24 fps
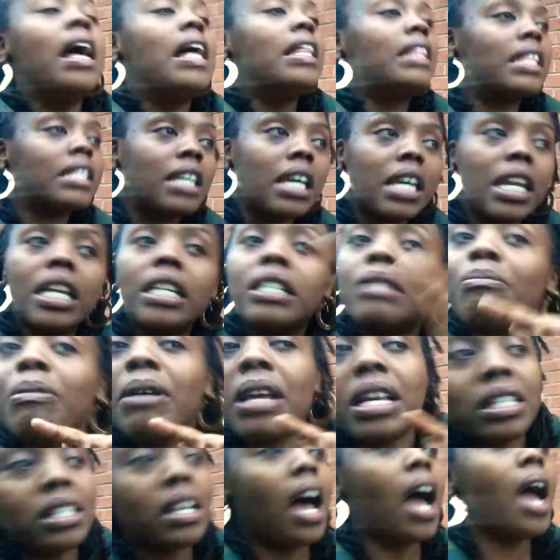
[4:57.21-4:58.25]
There's gonna be
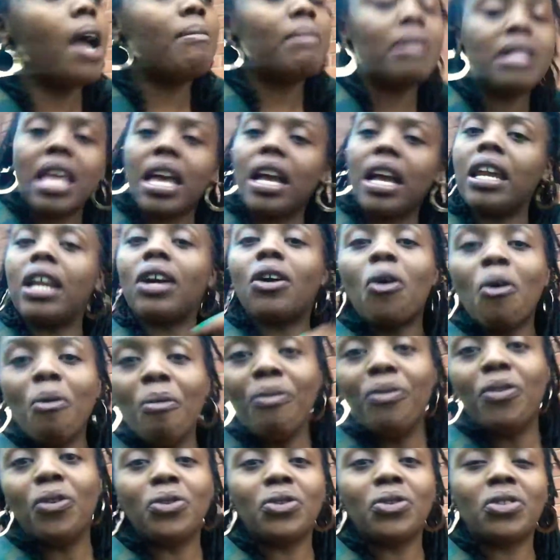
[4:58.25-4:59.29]
a time, and they're gonna come
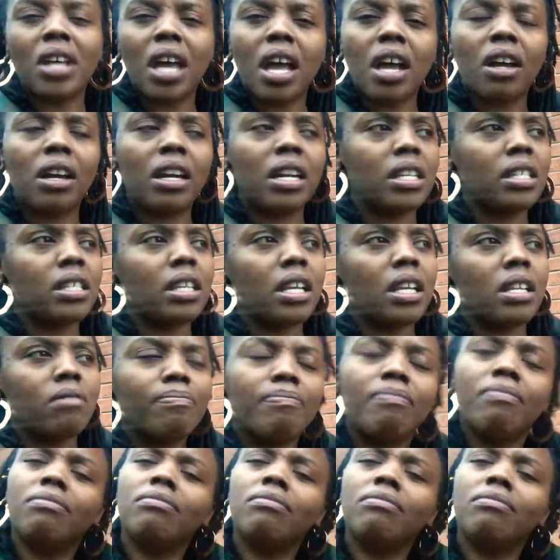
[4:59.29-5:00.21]
full circle and says,